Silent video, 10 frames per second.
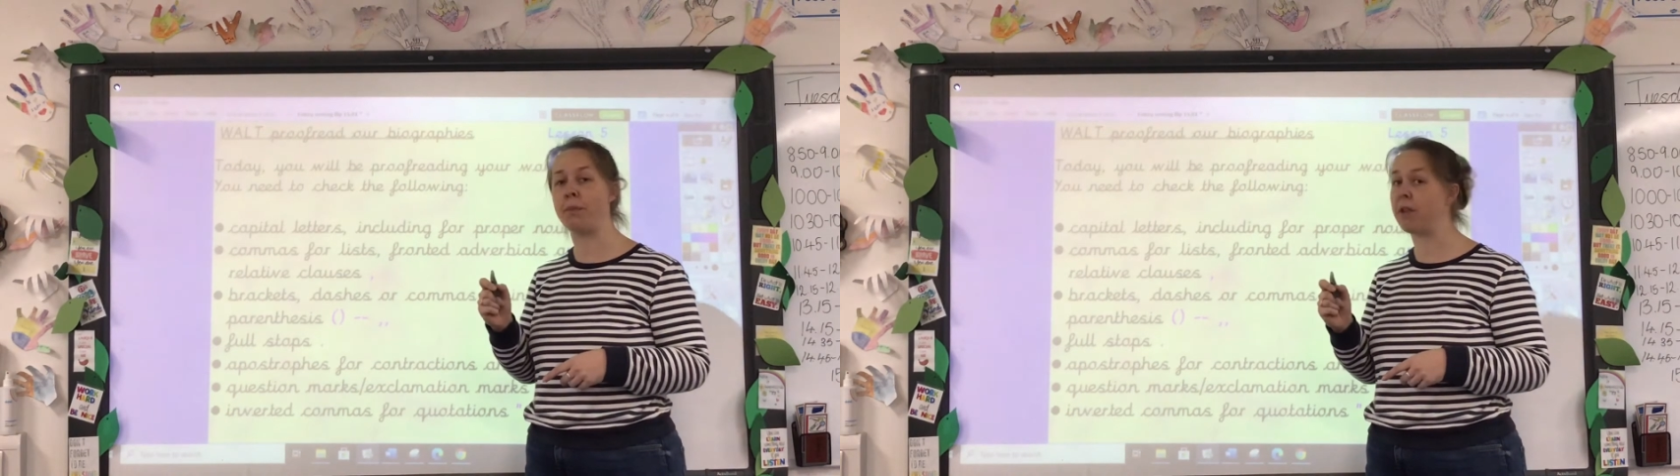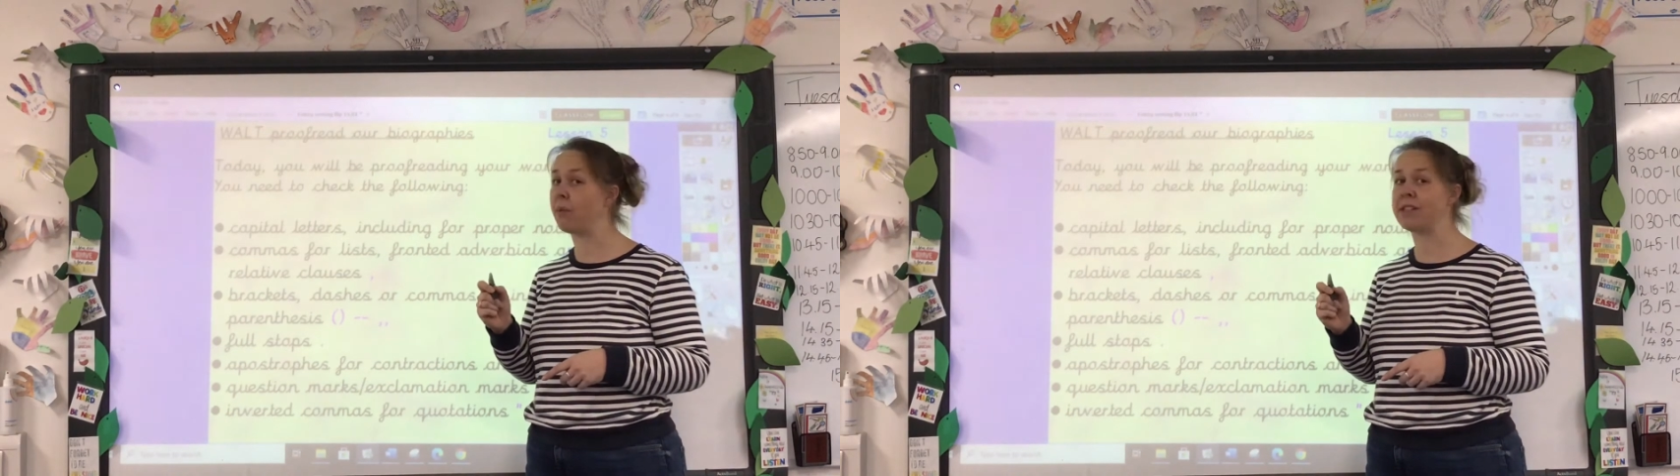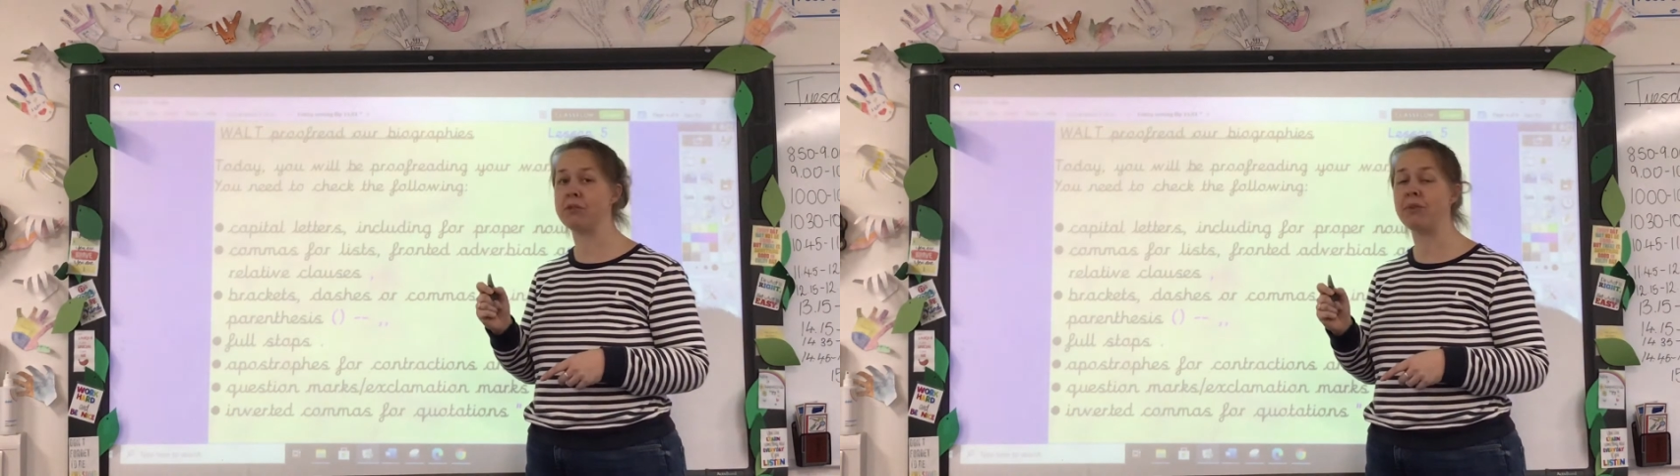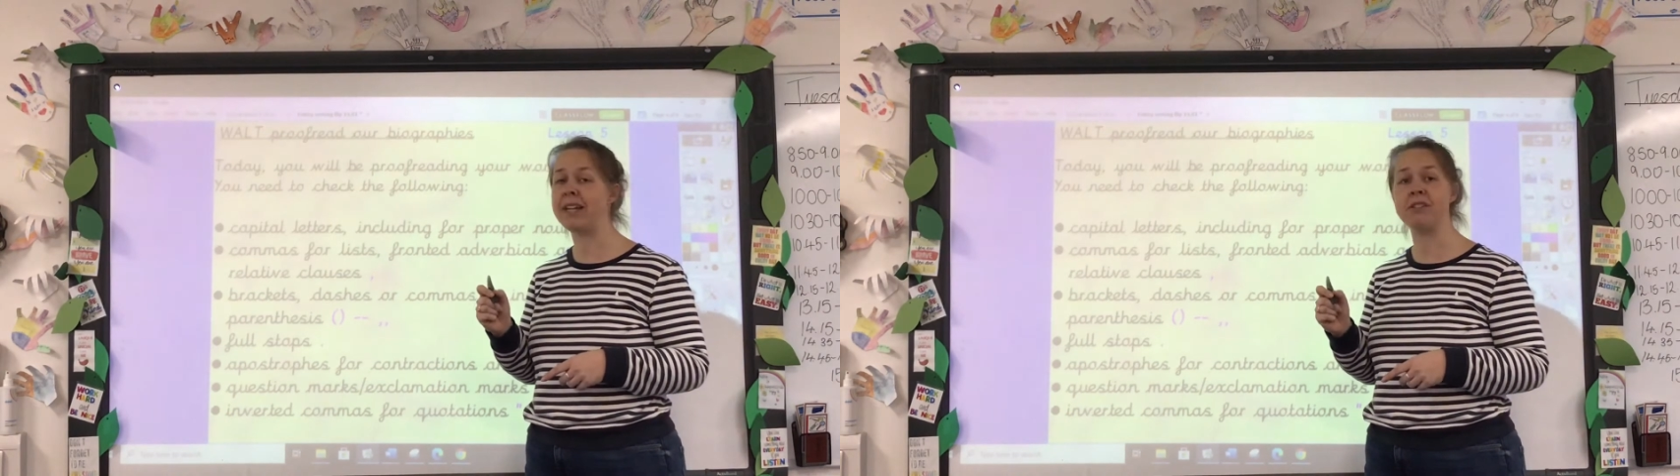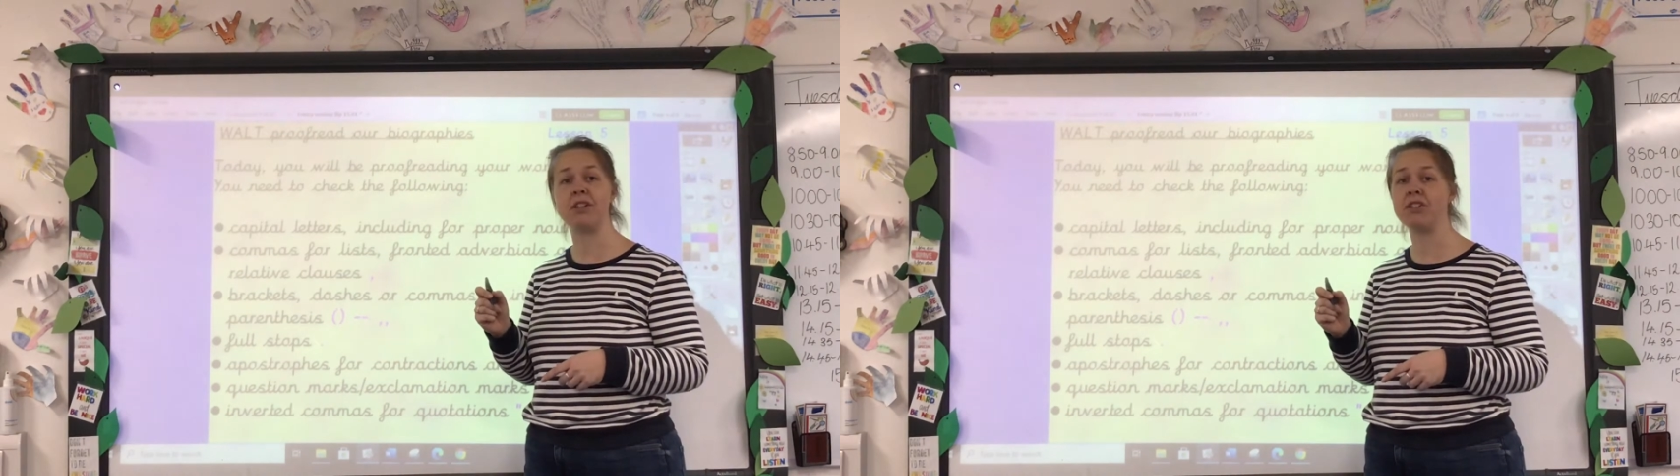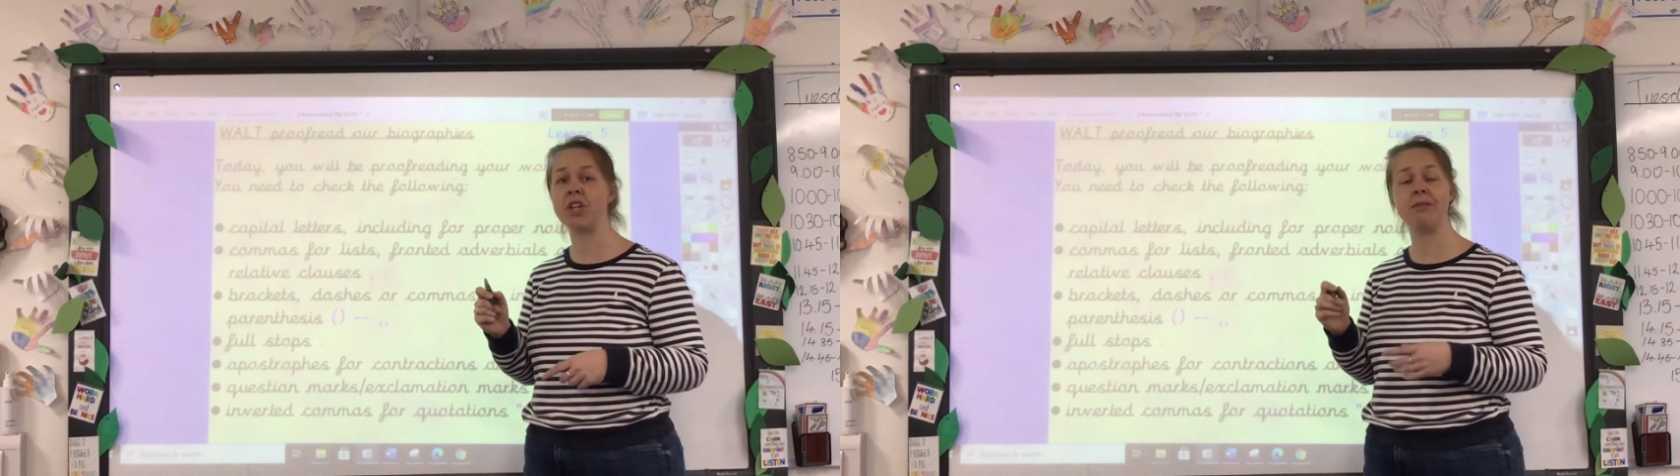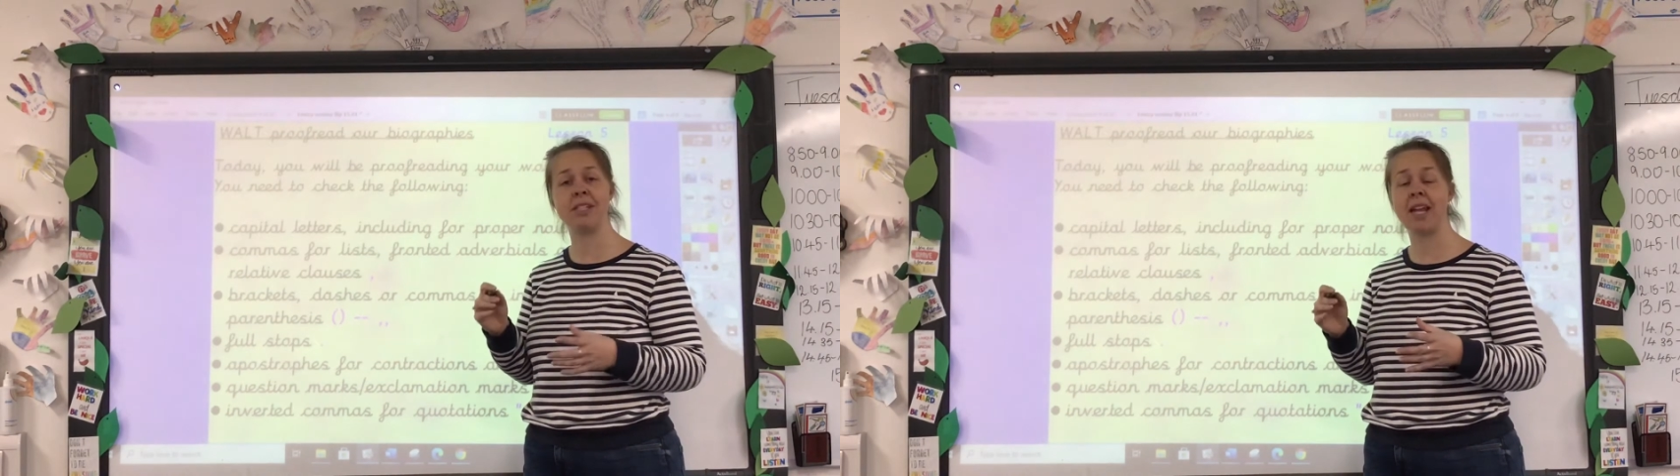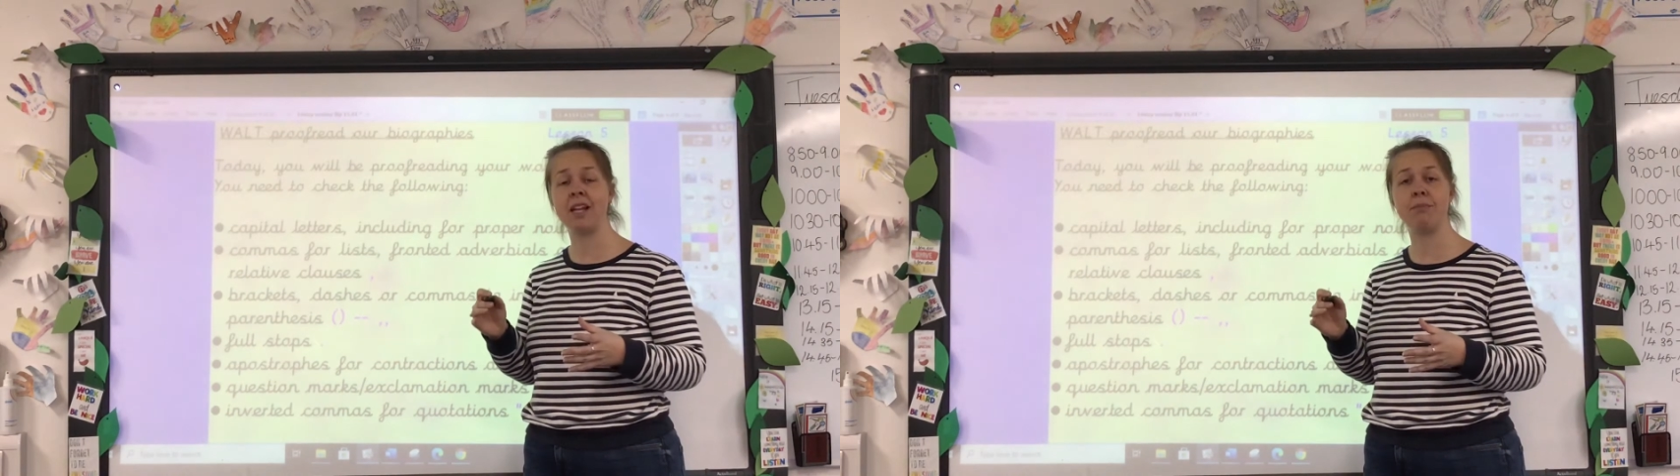otherwise the reader doesn't know to
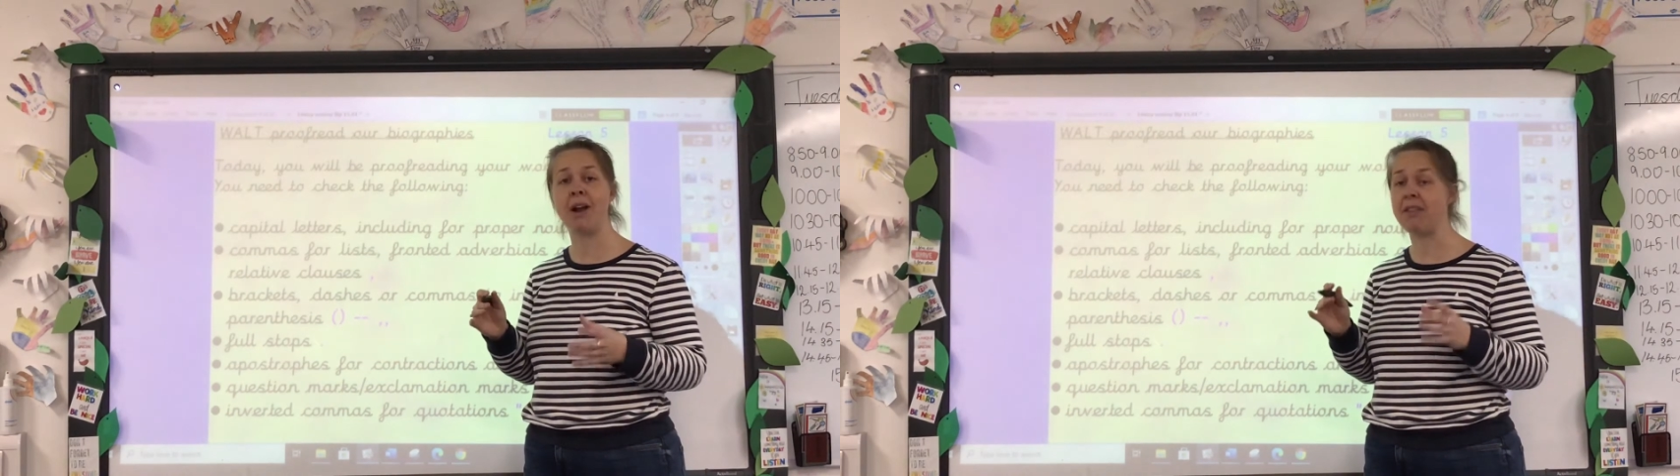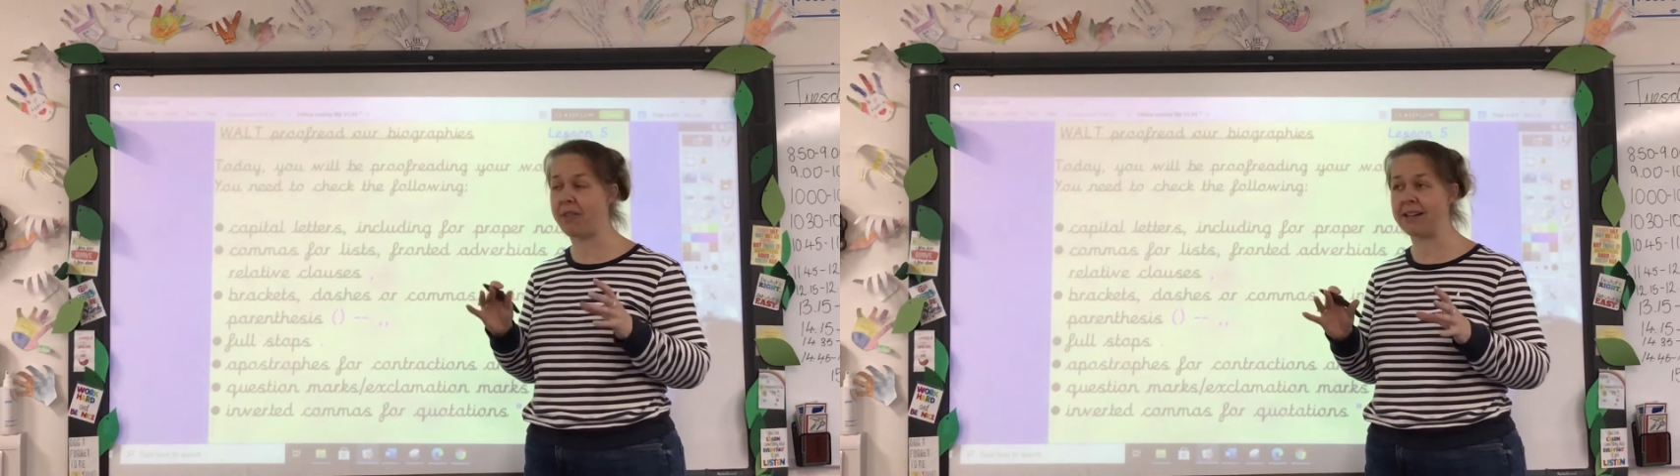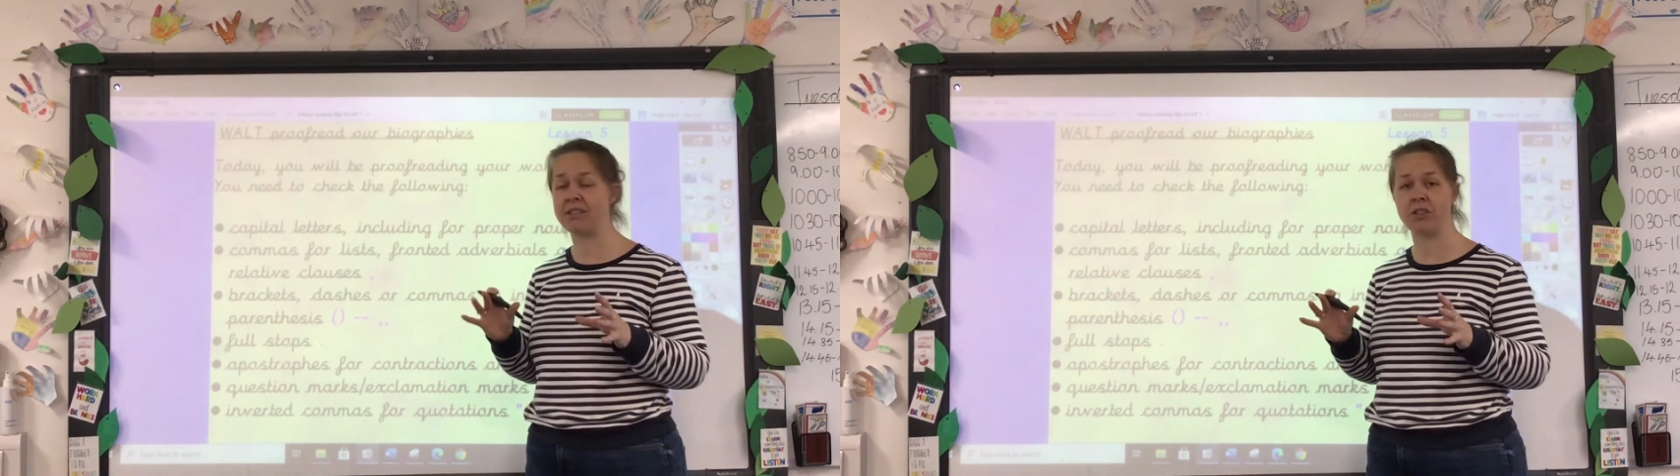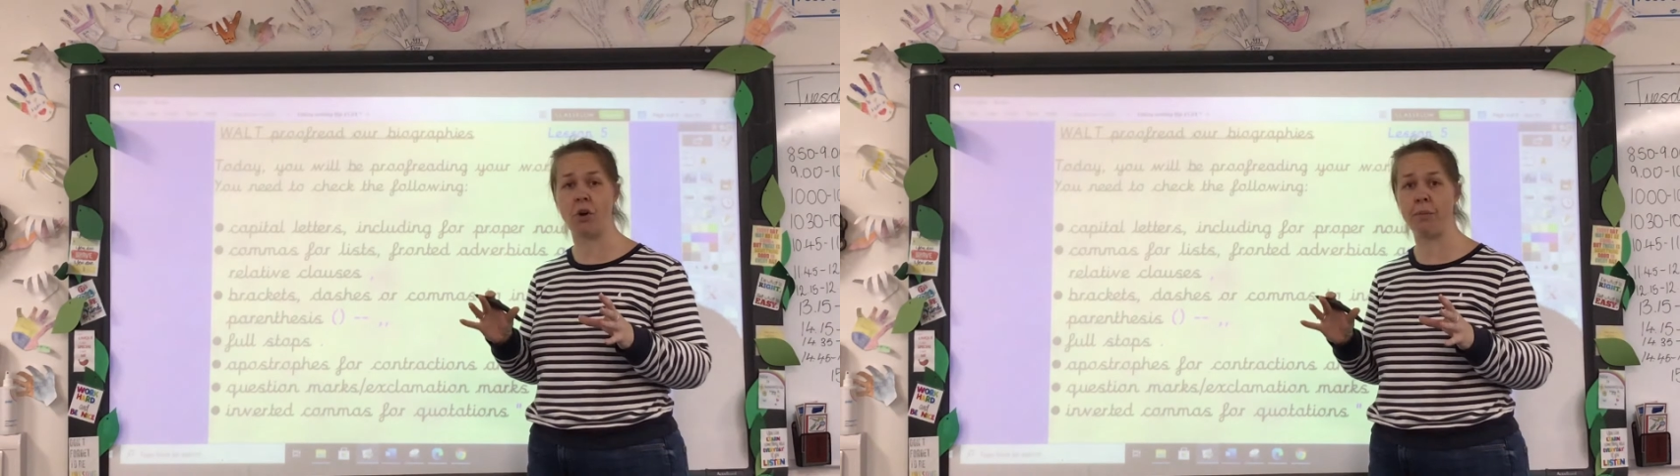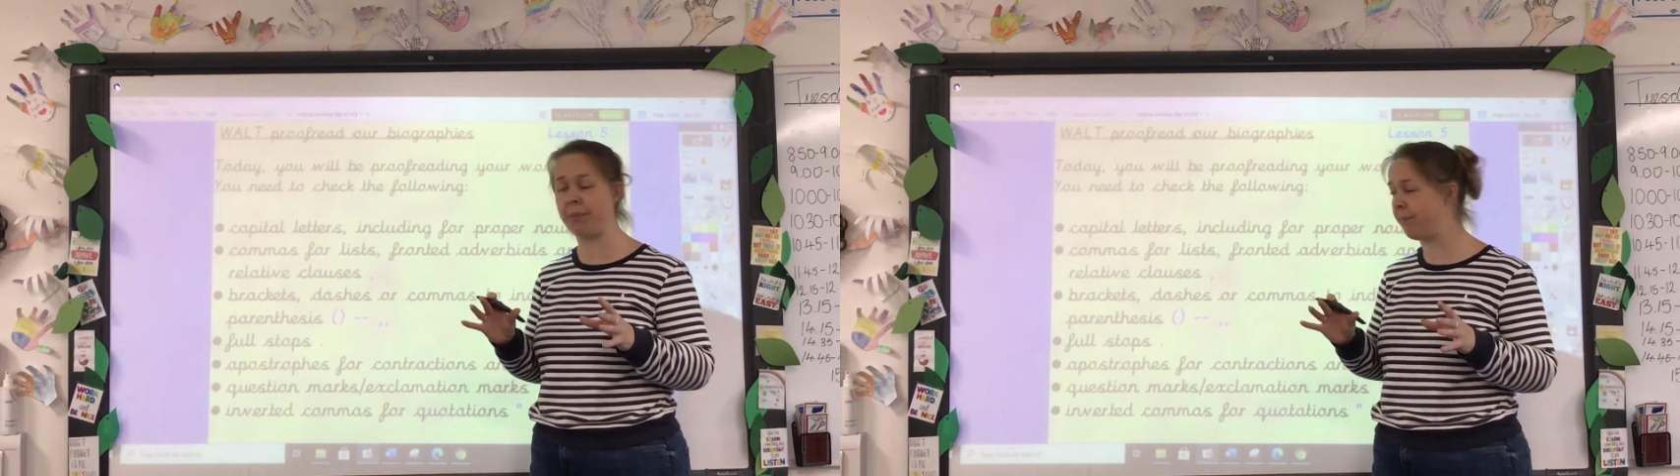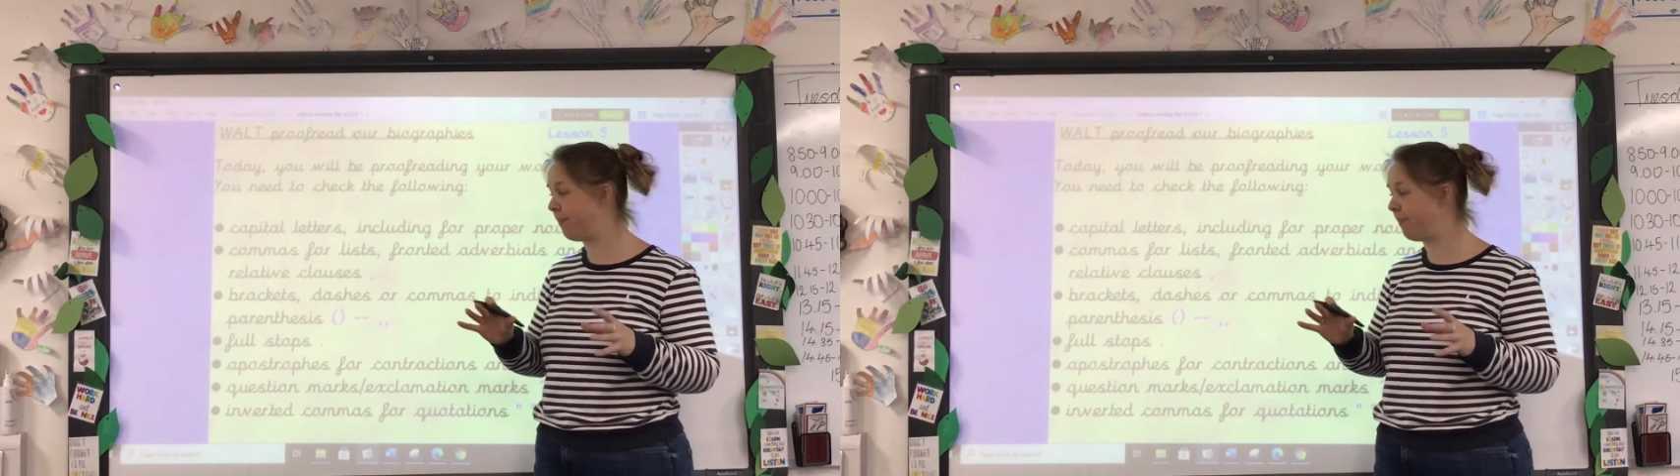take a breath and stop.